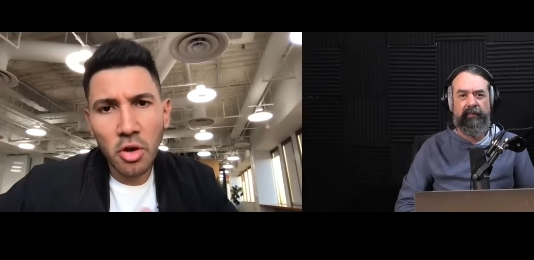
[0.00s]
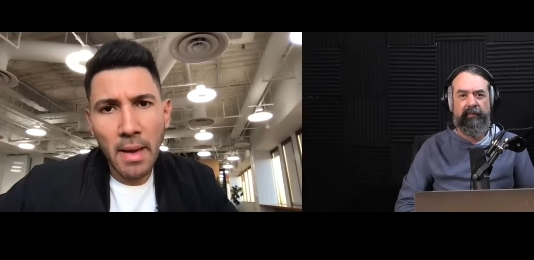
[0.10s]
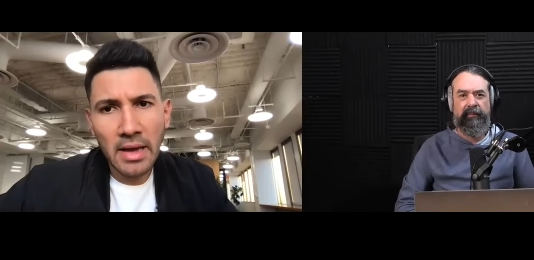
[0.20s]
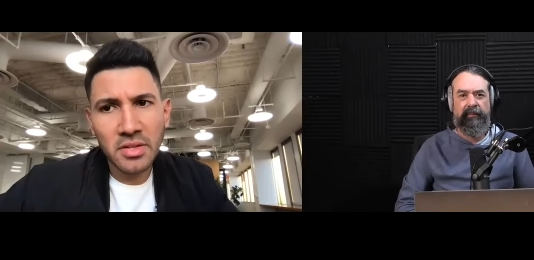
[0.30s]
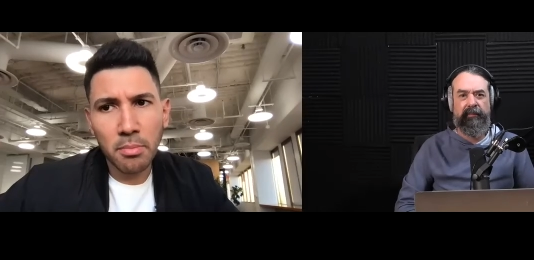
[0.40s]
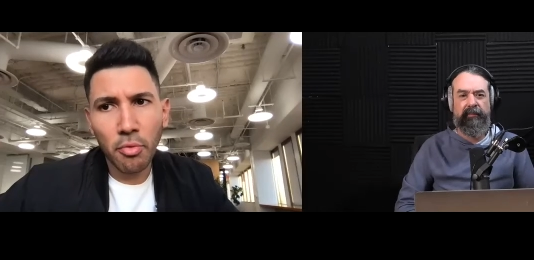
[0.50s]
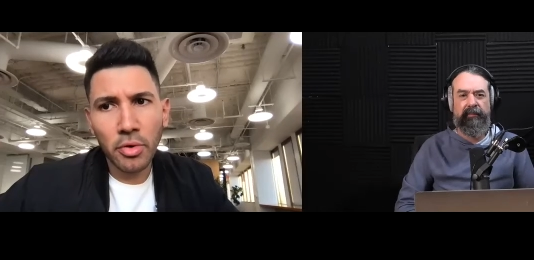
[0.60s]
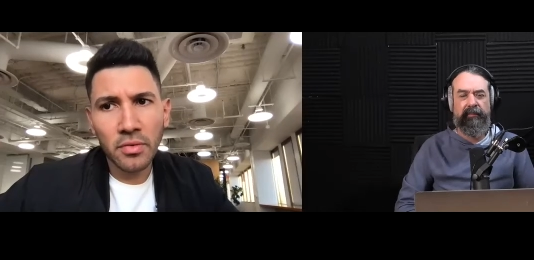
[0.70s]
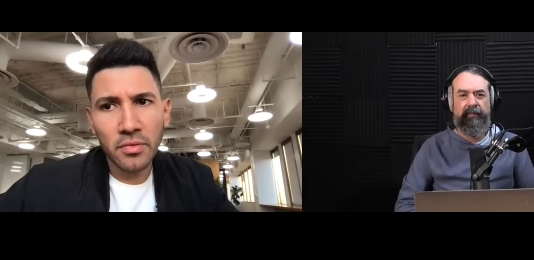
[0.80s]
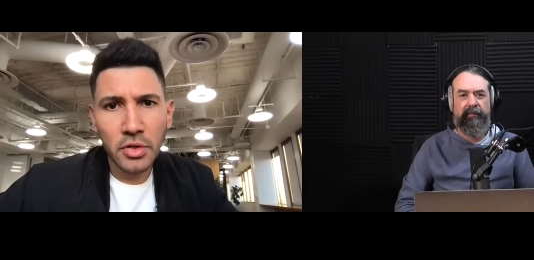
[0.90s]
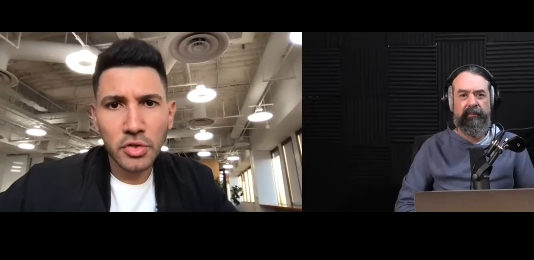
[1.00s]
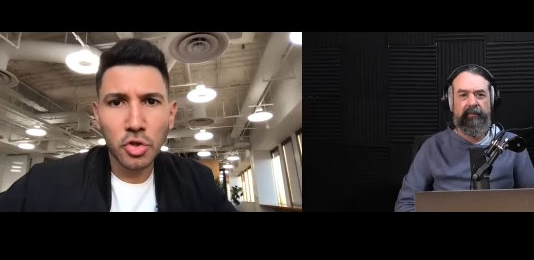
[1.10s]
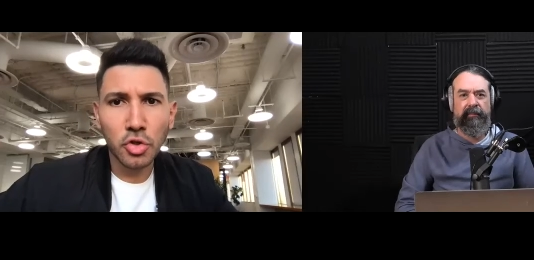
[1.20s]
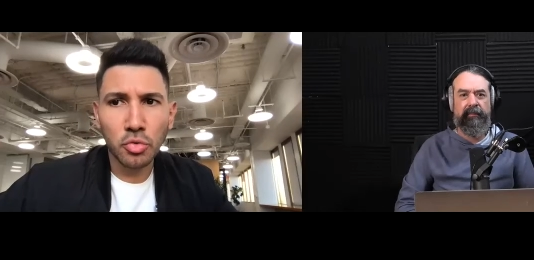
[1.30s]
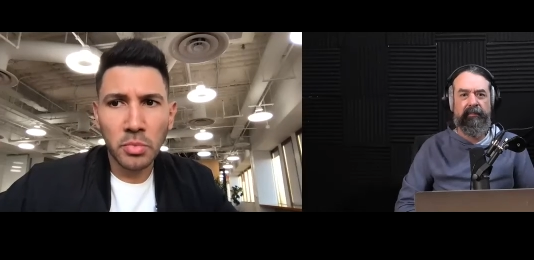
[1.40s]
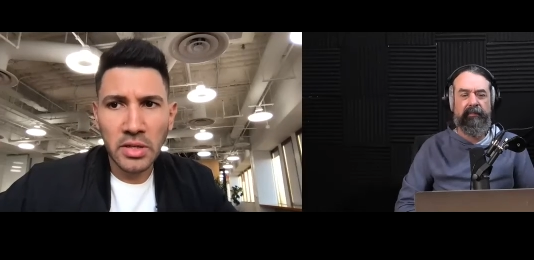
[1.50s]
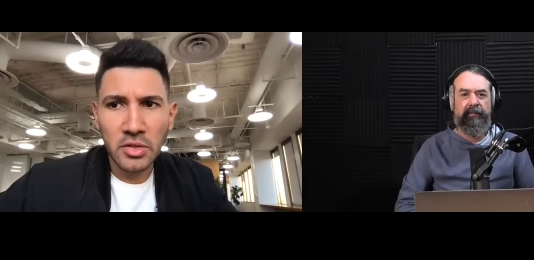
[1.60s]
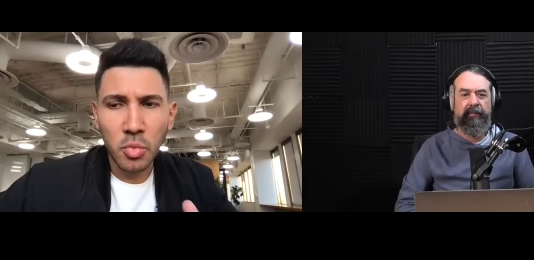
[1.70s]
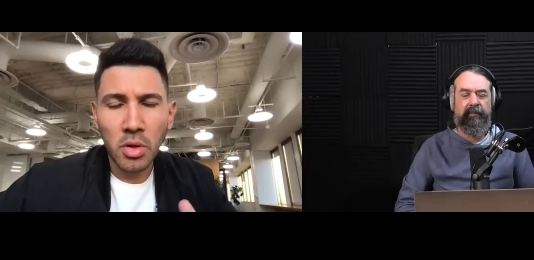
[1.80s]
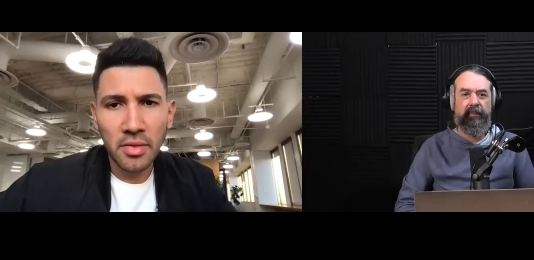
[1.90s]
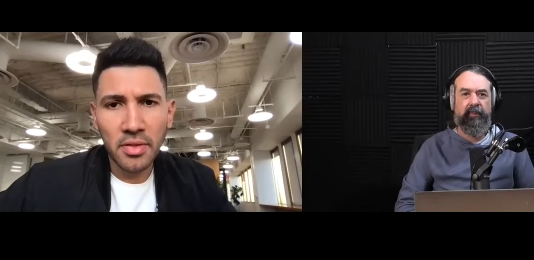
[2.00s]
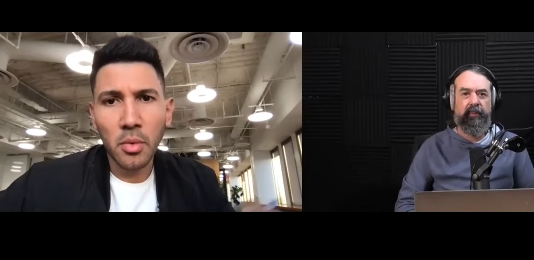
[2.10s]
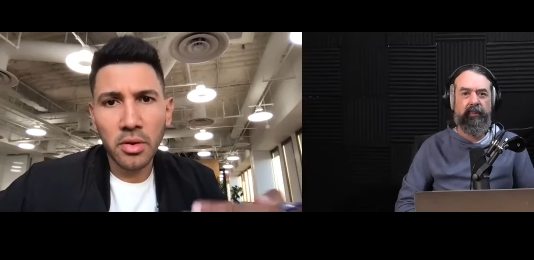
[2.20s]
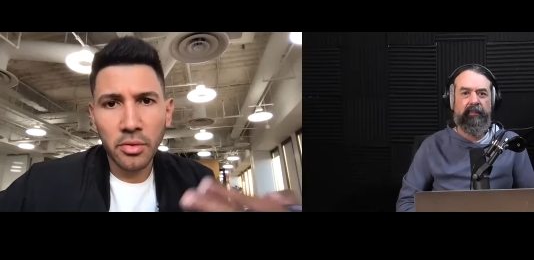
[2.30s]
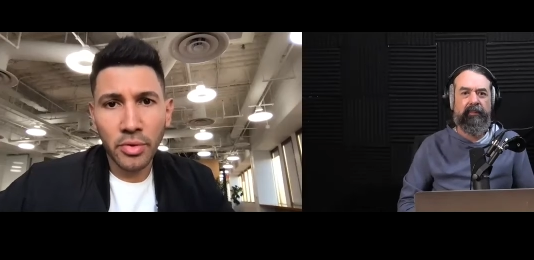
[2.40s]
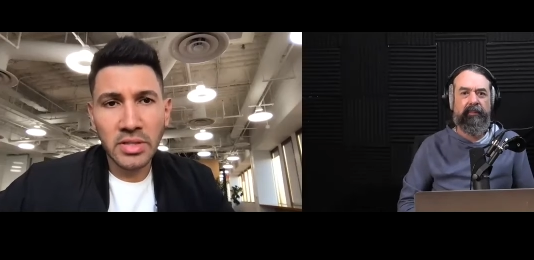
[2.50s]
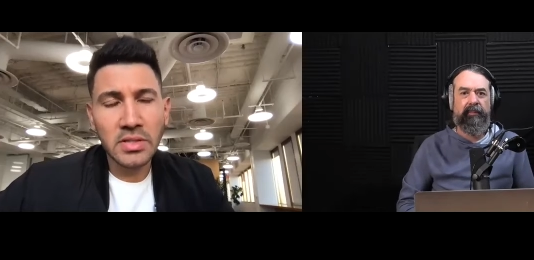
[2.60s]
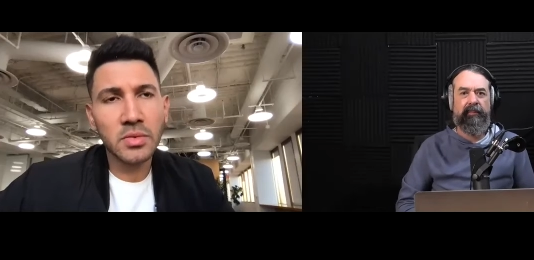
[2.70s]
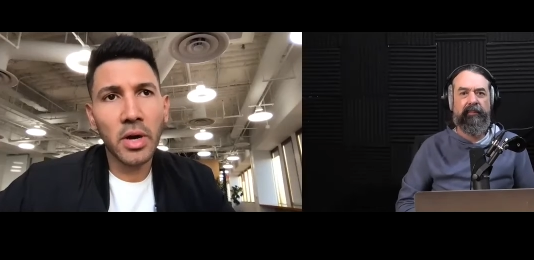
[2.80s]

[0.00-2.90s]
Speaker 1: back to the point of you know social media as well. I think one of the reasons